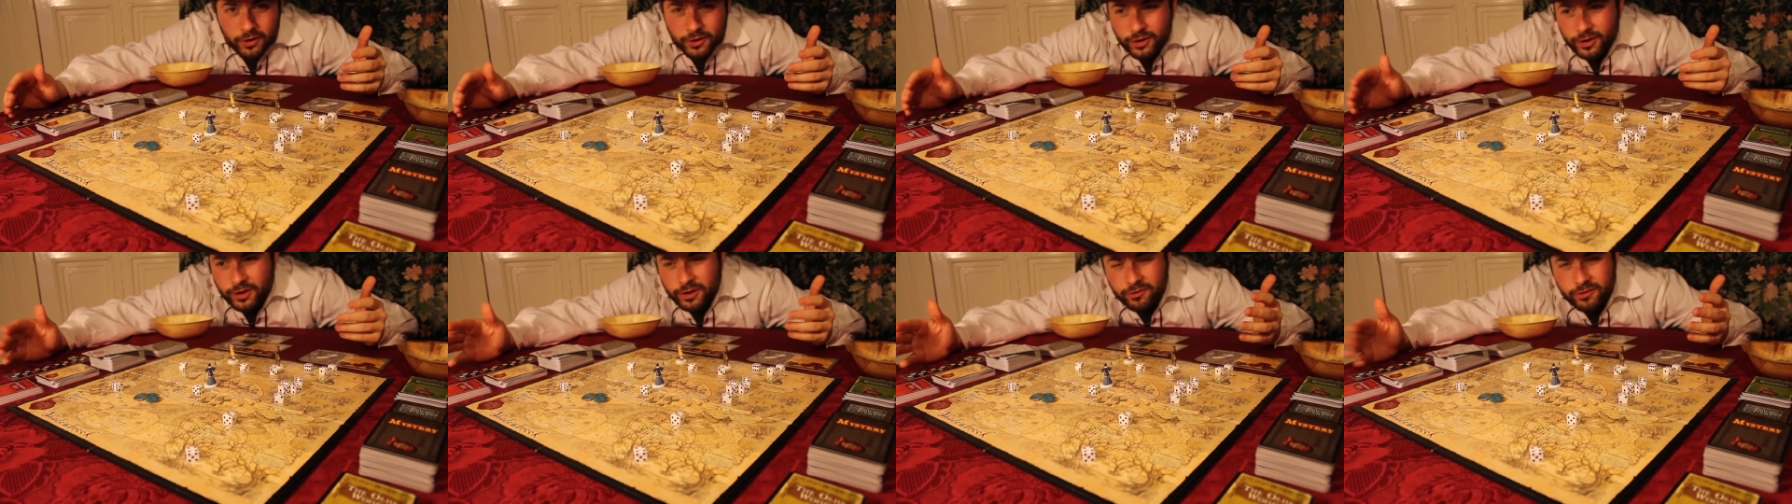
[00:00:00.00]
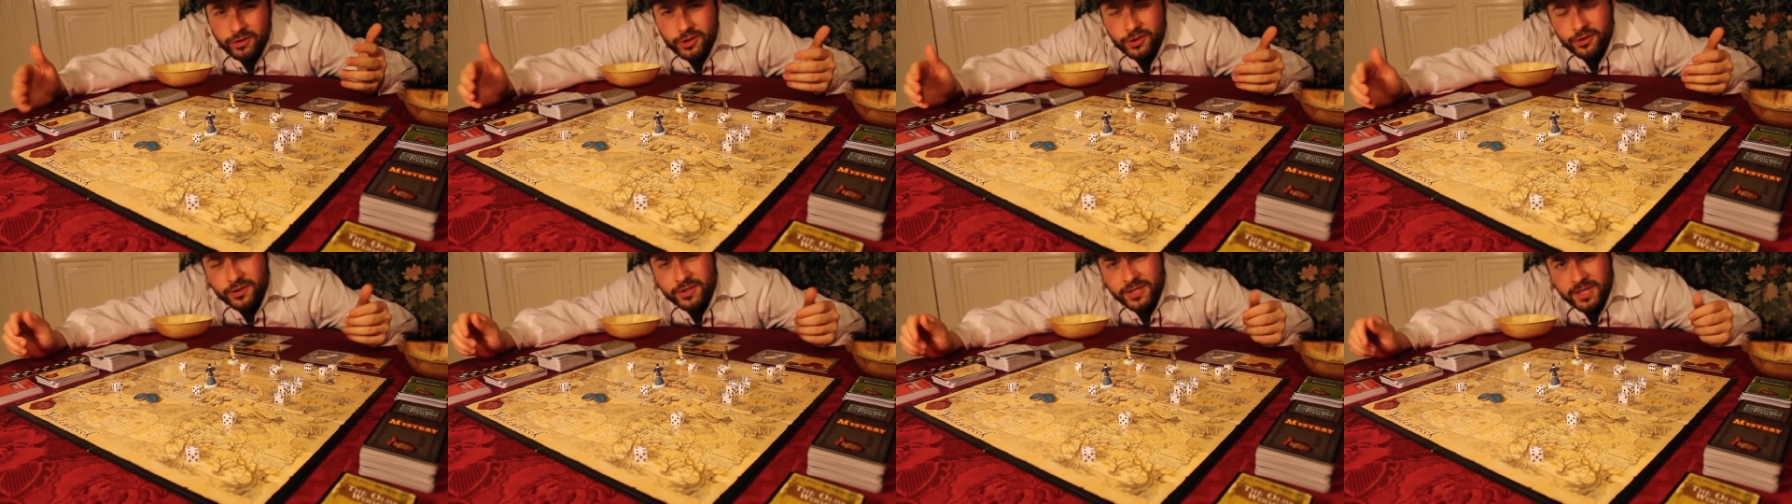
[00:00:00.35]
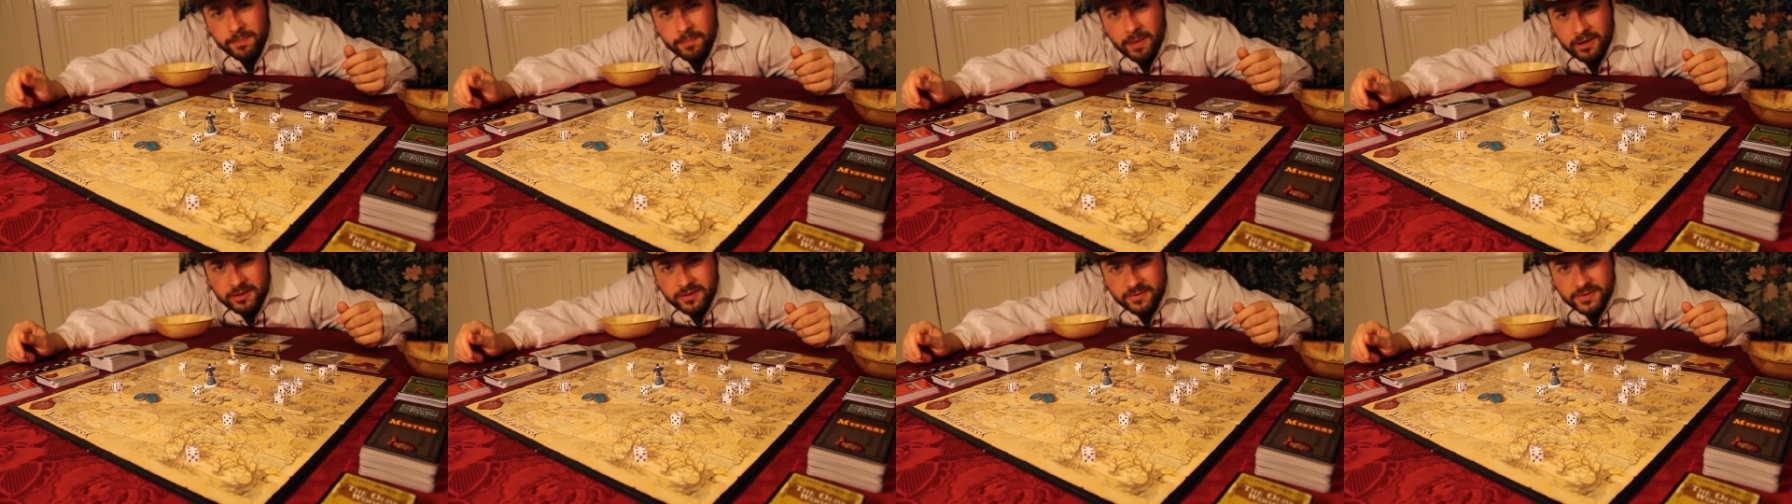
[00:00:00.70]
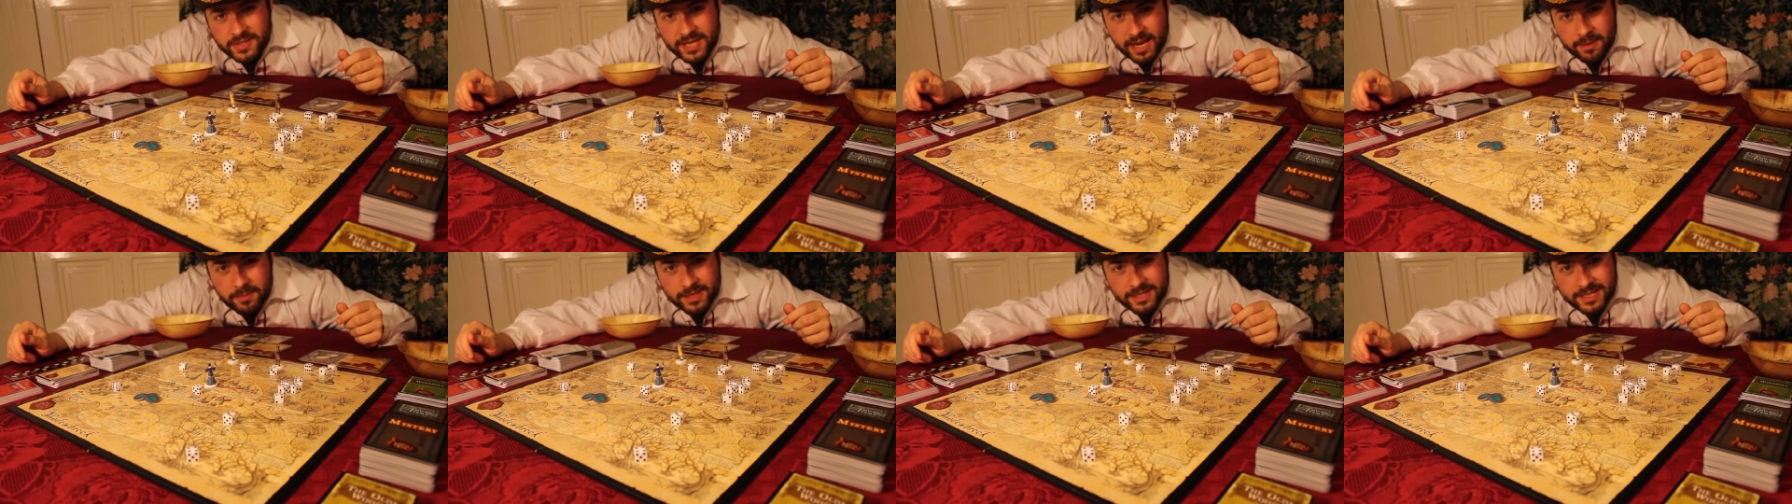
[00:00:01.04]
You can reduce the amount of
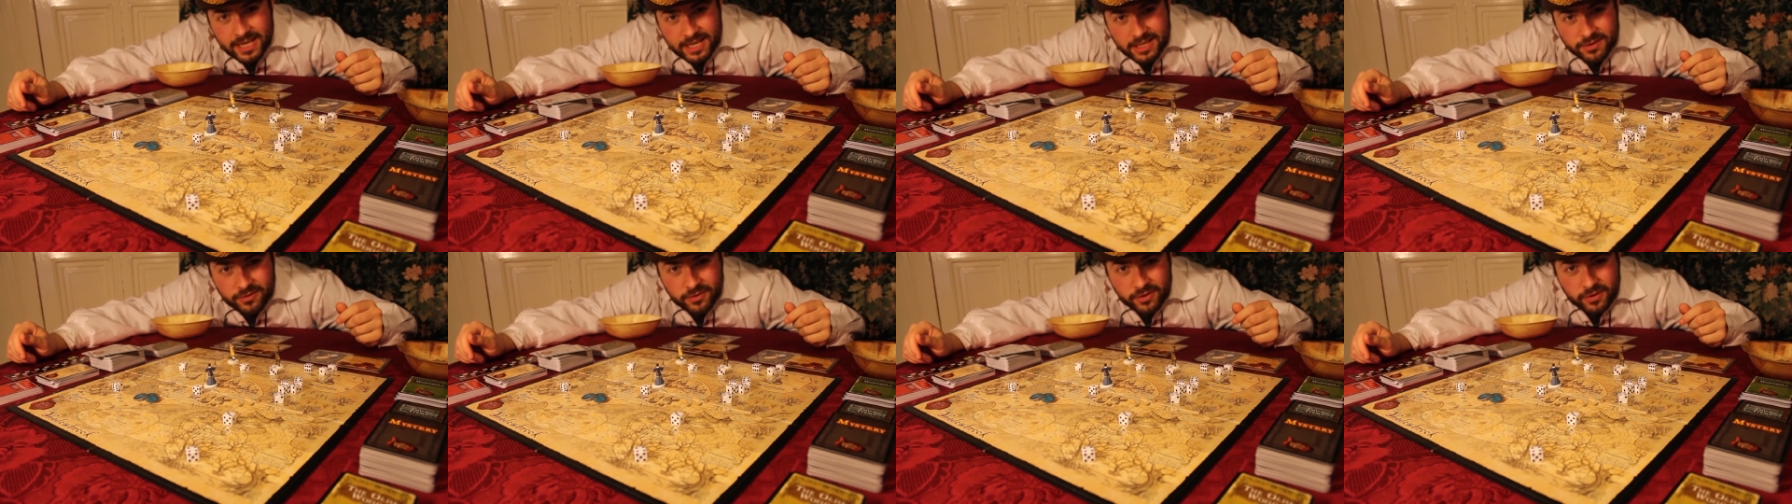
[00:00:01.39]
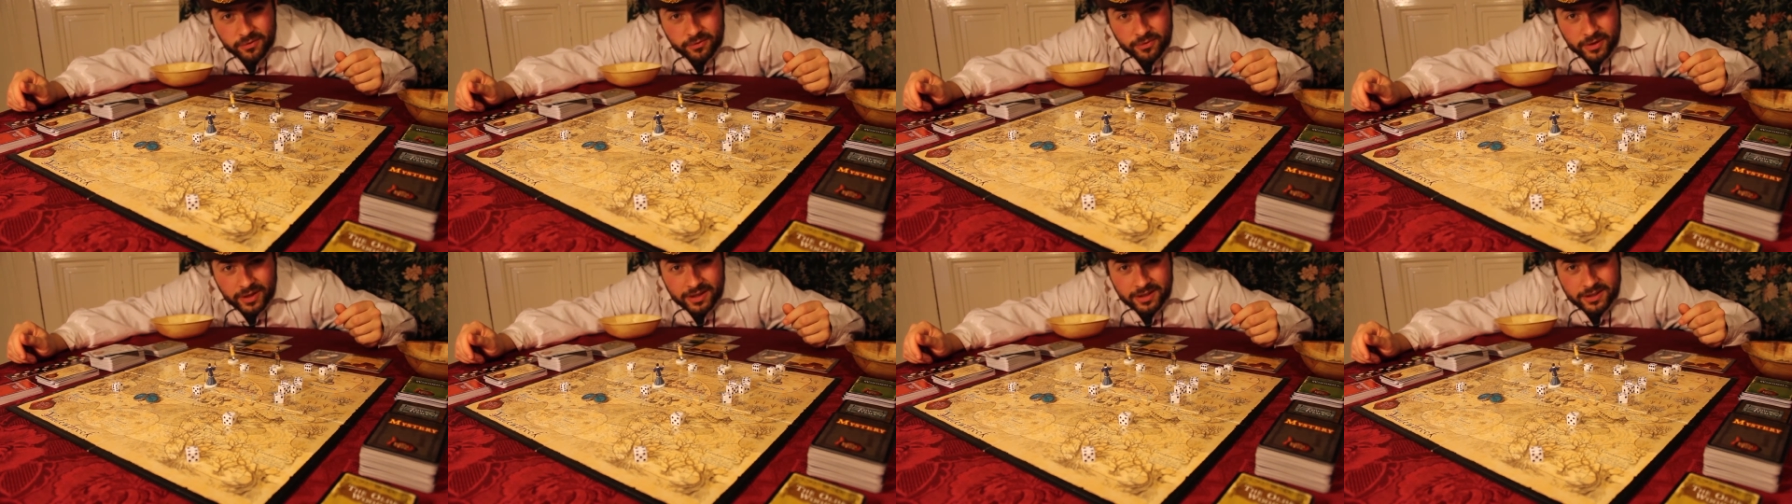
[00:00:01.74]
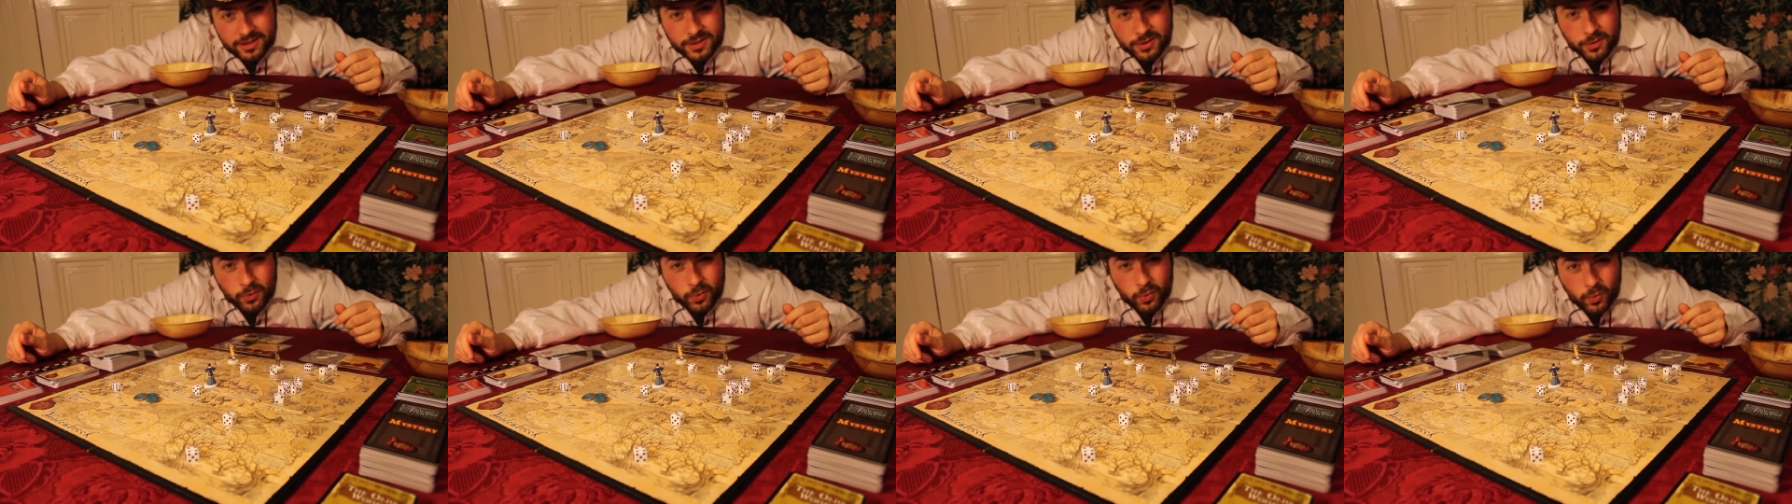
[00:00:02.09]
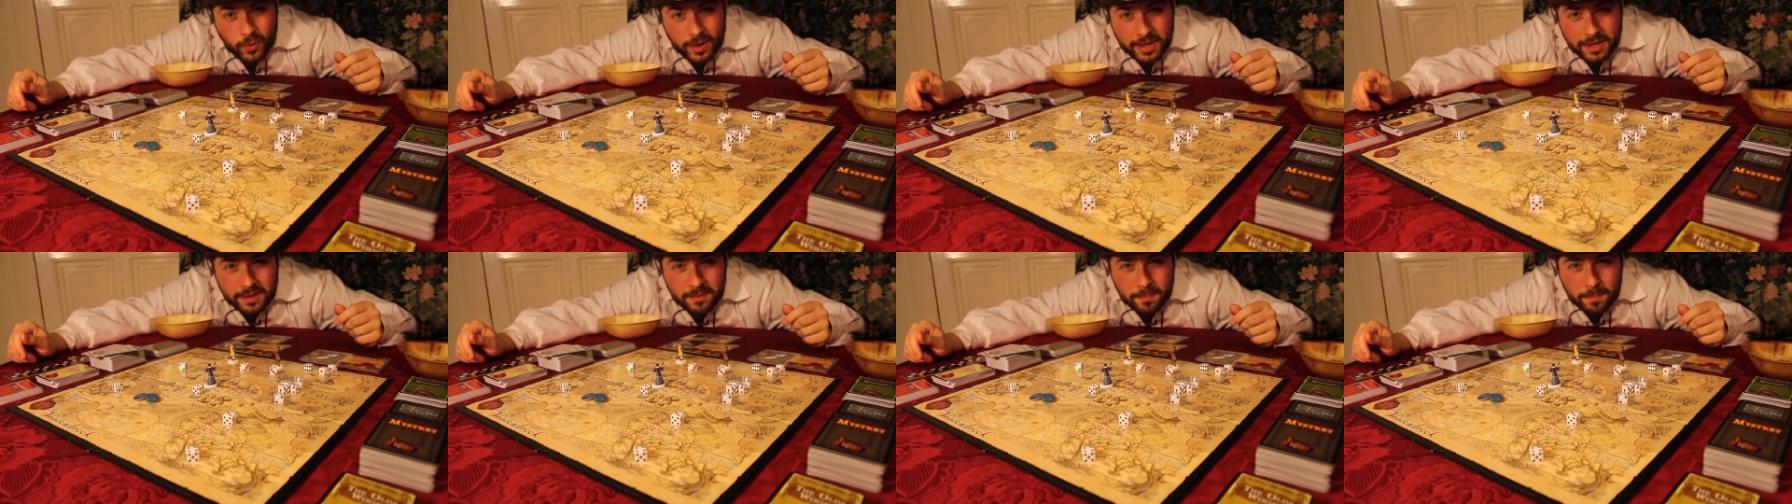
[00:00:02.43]
time it takes for the villain to
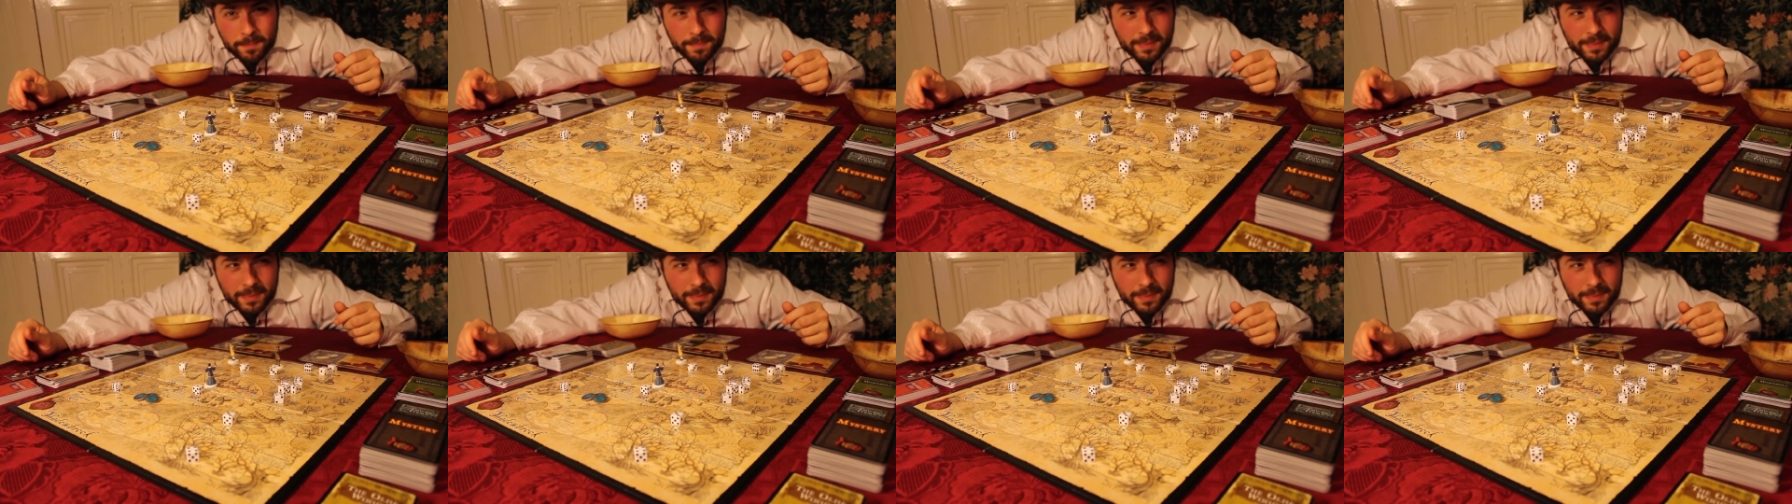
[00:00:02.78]
win,